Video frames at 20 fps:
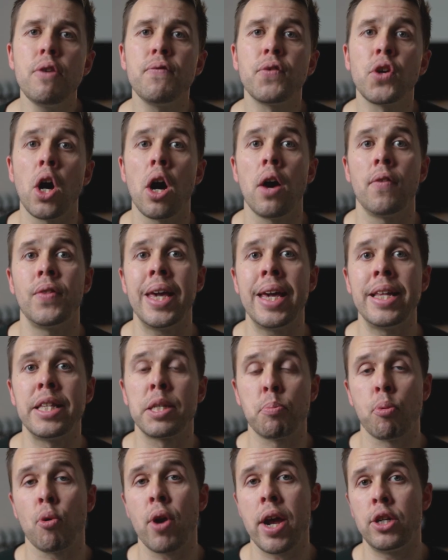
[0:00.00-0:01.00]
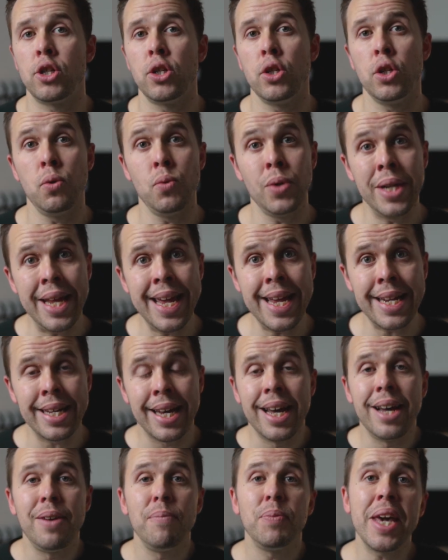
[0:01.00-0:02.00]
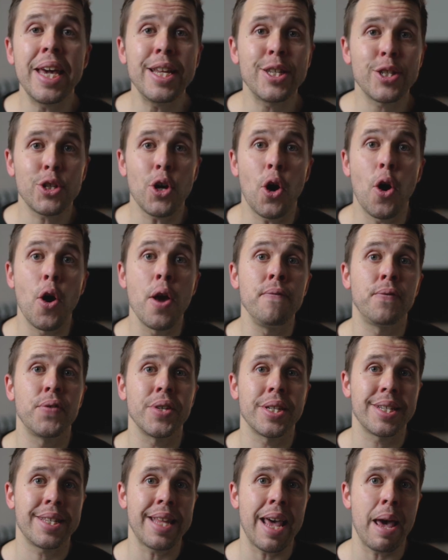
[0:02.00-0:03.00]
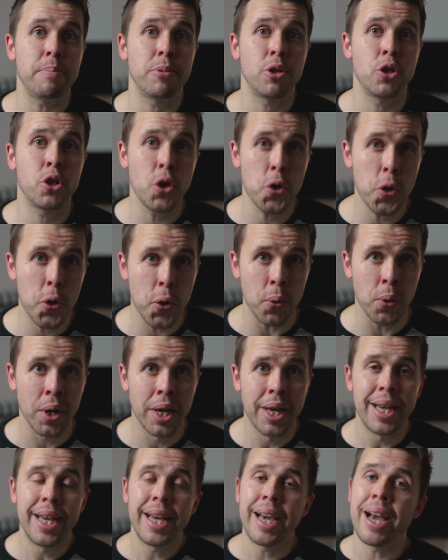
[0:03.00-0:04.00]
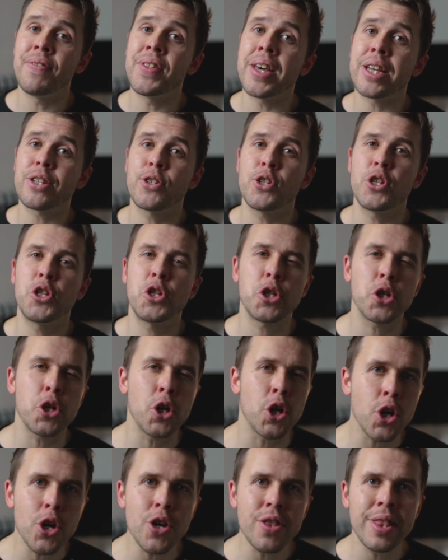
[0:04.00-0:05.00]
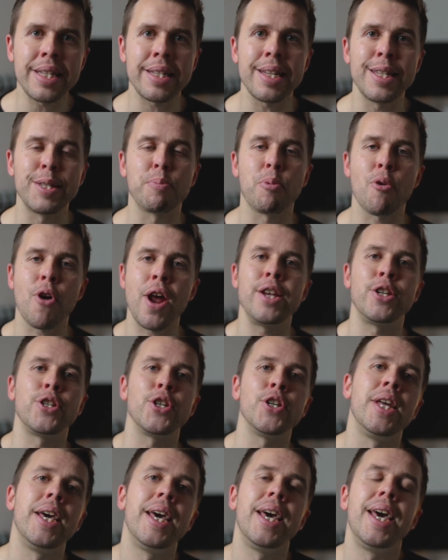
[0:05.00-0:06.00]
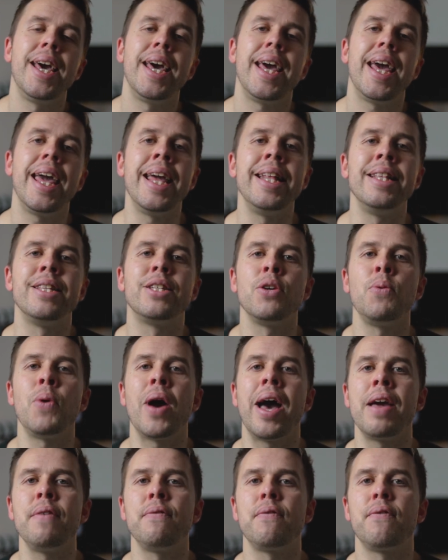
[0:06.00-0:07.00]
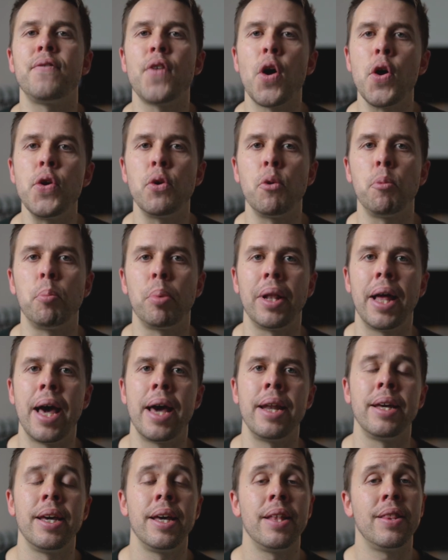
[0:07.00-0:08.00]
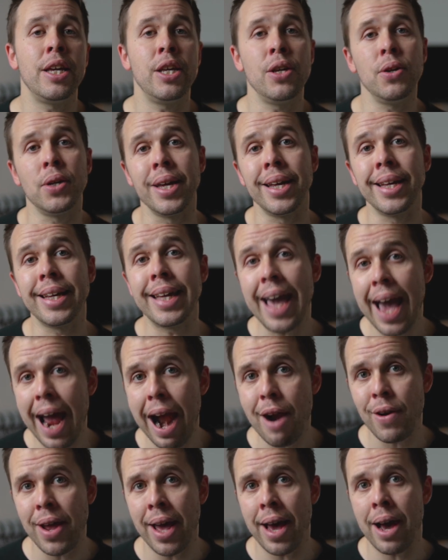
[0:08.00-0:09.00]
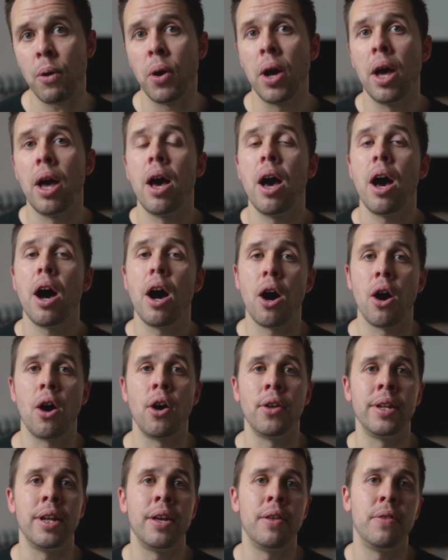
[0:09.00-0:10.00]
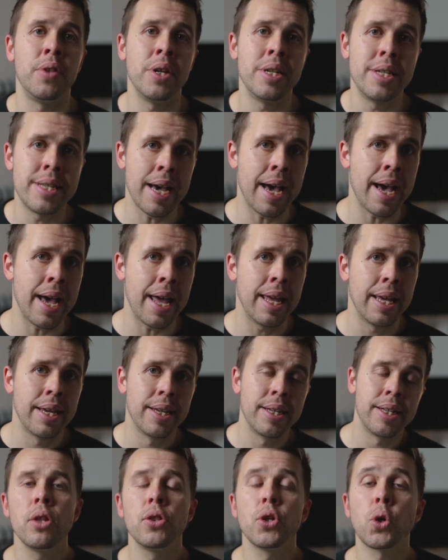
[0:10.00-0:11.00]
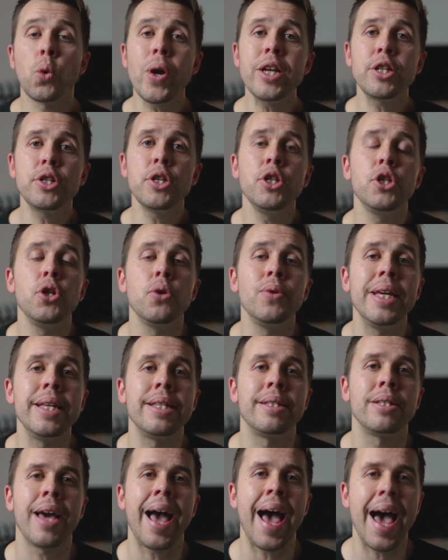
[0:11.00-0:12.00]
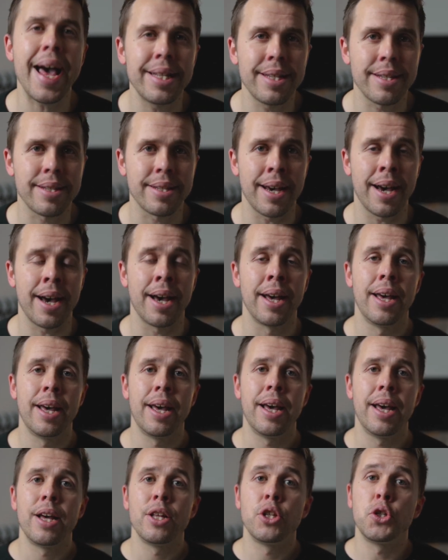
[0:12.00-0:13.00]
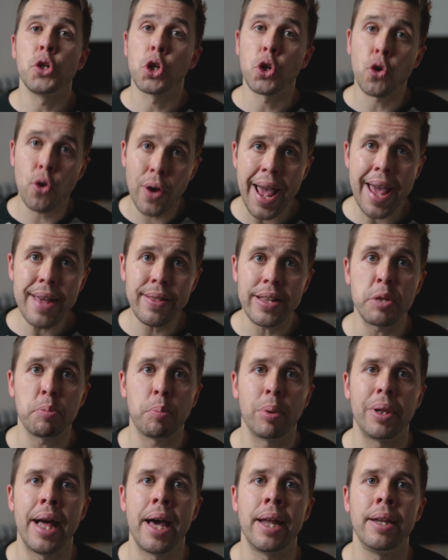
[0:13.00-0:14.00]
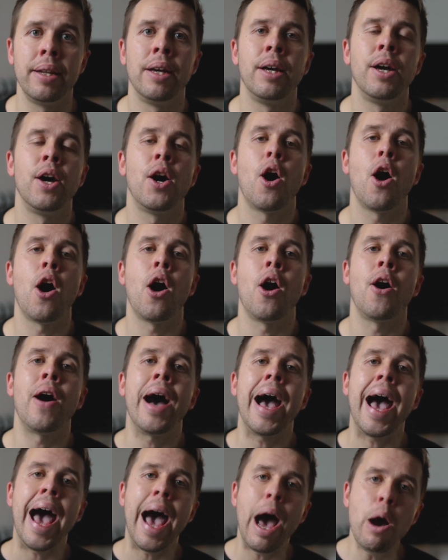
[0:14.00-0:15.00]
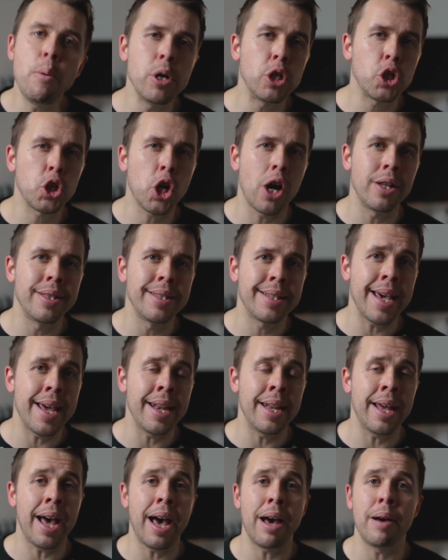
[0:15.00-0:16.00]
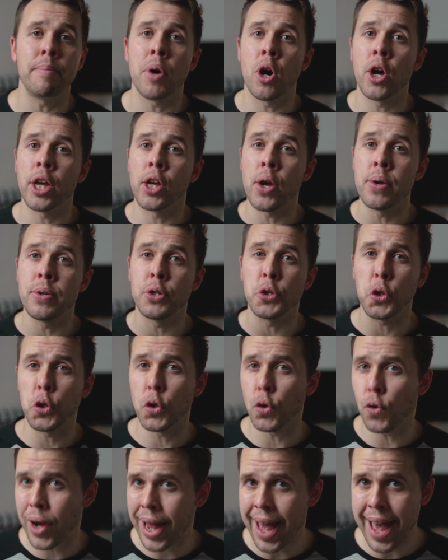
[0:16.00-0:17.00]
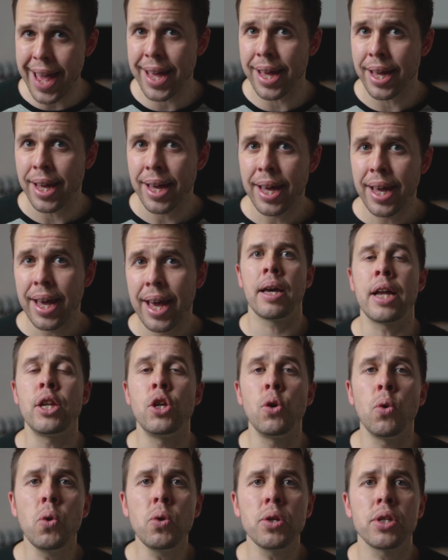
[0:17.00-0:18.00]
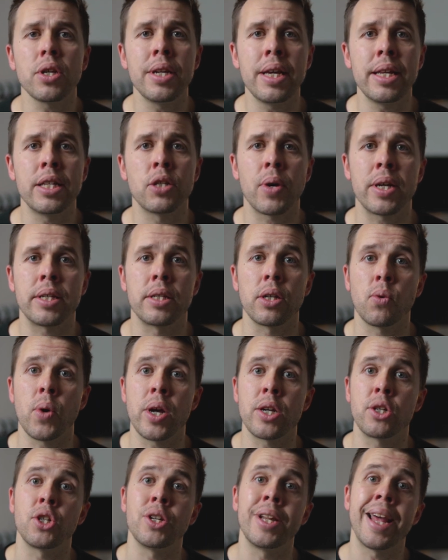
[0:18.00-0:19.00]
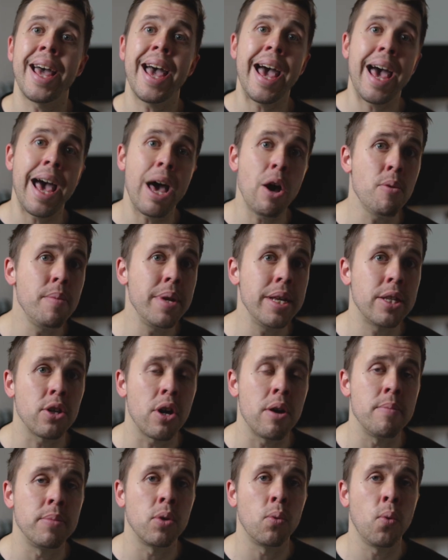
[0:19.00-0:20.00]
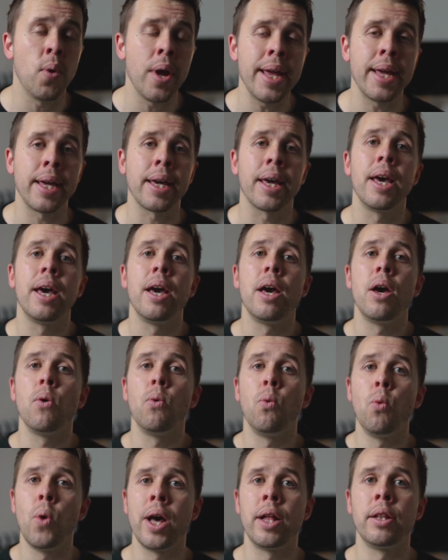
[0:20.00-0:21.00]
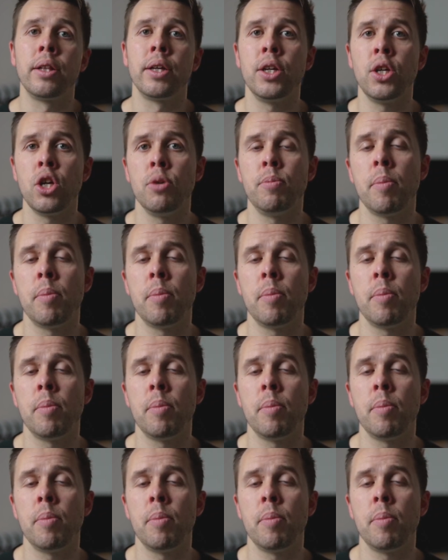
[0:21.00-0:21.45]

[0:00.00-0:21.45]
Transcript: you've got the inspiration you need, it's time for step two, and that's to turn this inspiration into a final plan that you can carry out on the day. The questions you'll need to answer to create this plan are, how much content am I going to create? And you also need to ask the question, how many times a week will you